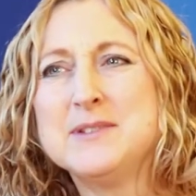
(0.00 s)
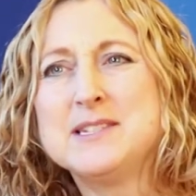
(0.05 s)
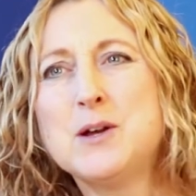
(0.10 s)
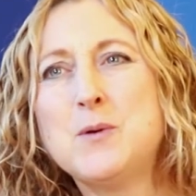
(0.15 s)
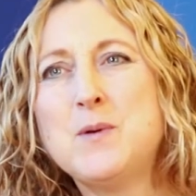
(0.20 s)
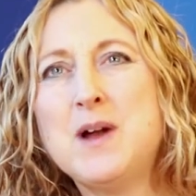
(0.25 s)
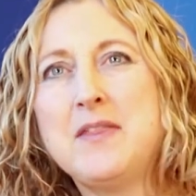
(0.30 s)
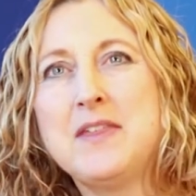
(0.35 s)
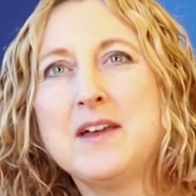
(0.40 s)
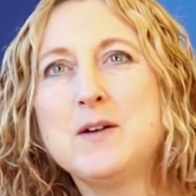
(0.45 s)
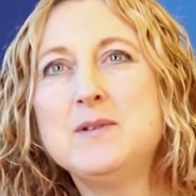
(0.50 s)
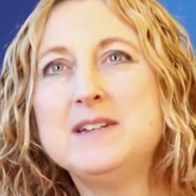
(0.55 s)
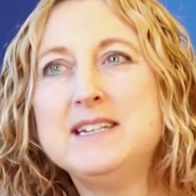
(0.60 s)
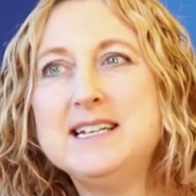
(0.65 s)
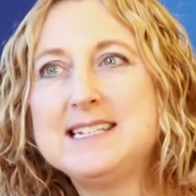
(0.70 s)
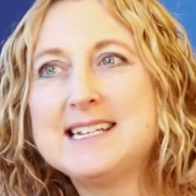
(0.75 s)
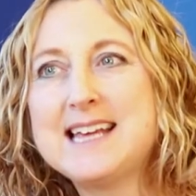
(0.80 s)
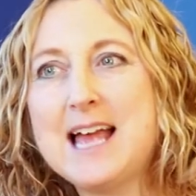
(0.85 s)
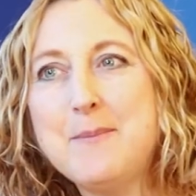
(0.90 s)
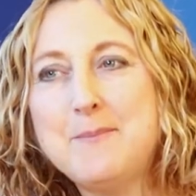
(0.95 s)
So I think we
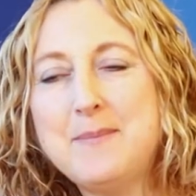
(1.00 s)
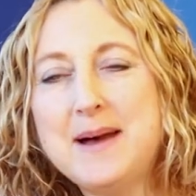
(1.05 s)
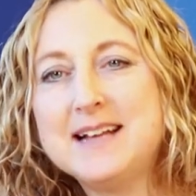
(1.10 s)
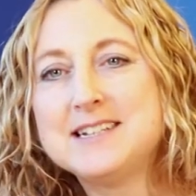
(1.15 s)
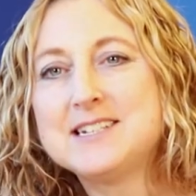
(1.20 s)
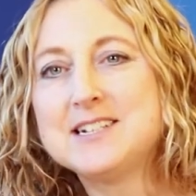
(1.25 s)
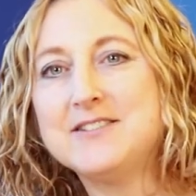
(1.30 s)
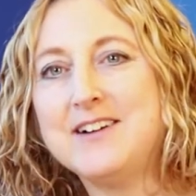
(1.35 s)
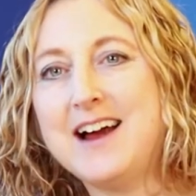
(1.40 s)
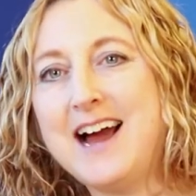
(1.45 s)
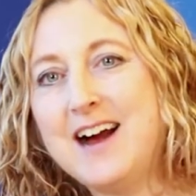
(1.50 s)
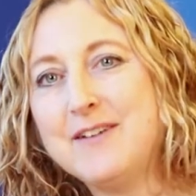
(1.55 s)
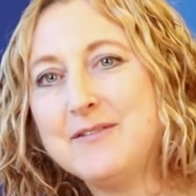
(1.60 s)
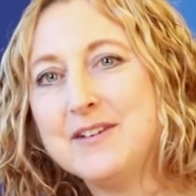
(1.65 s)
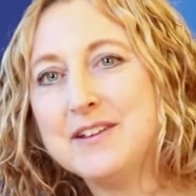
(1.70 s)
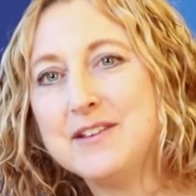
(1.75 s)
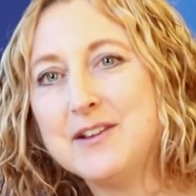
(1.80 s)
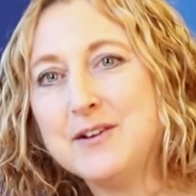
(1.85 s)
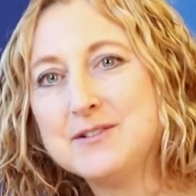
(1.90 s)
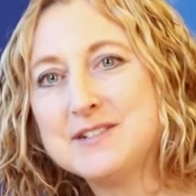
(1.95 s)
need to get better at
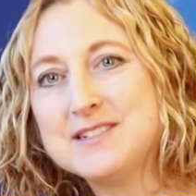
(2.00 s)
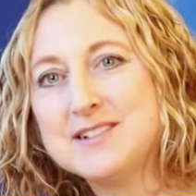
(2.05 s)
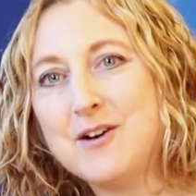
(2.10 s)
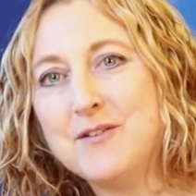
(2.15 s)
having those